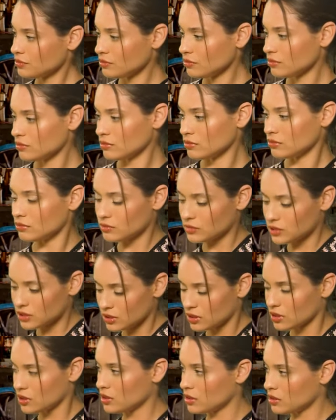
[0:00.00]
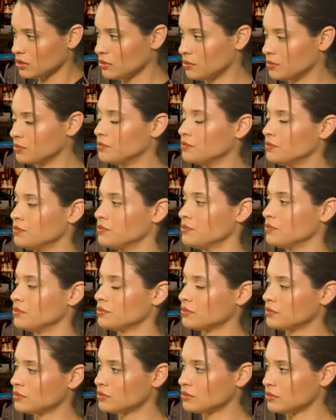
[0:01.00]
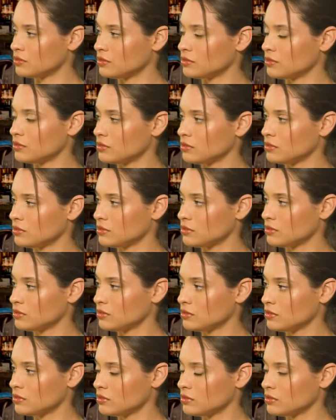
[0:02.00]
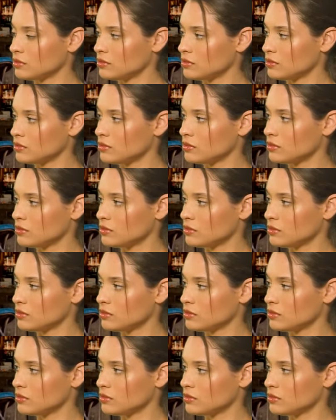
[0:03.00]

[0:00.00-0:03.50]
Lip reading: The person shown says nothing.